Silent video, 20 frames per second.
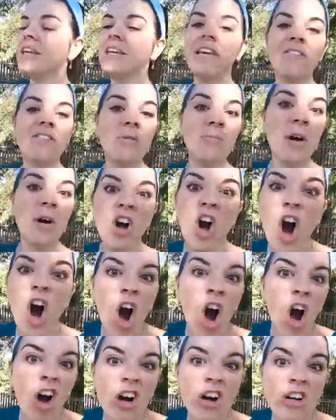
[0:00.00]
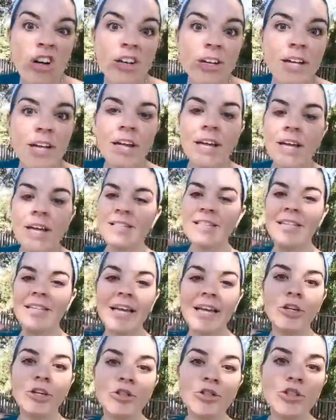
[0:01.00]
Give them a card.
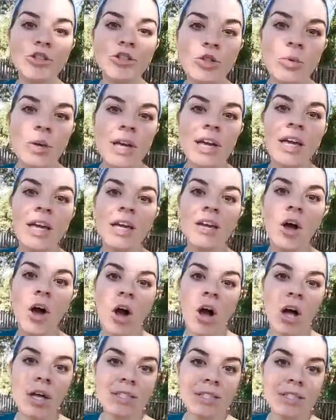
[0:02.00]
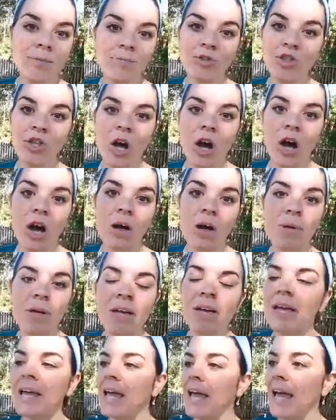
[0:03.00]
Say you're doing an awesome job.
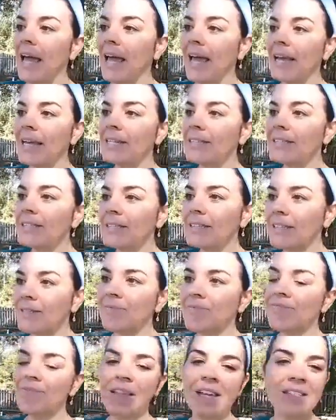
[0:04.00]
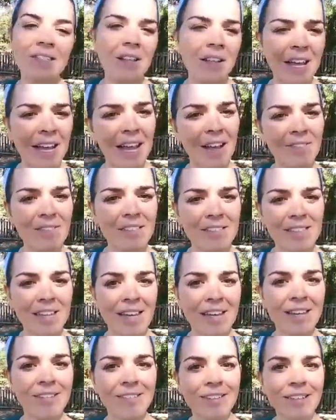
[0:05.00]
And that's all I have to
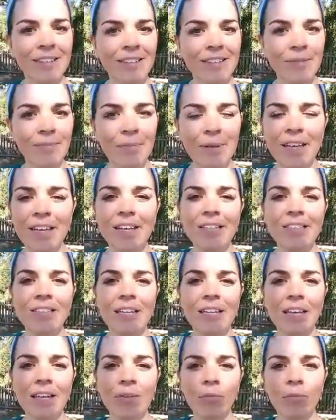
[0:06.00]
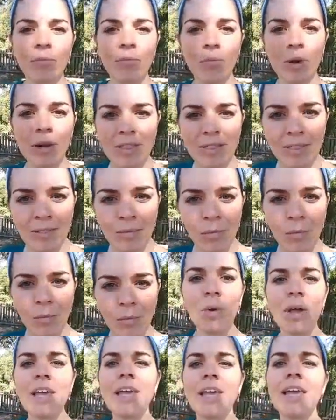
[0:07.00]
say. Because
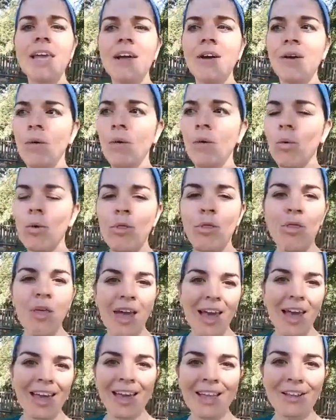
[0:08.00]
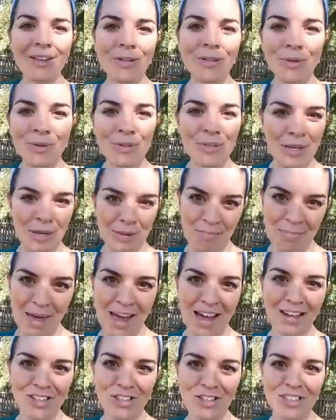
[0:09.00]
when we or they lose
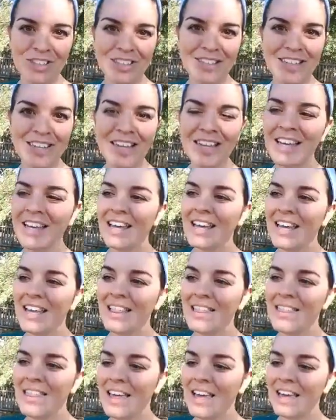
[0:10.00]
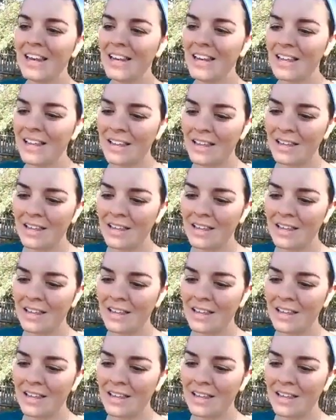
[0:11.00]
compassion, then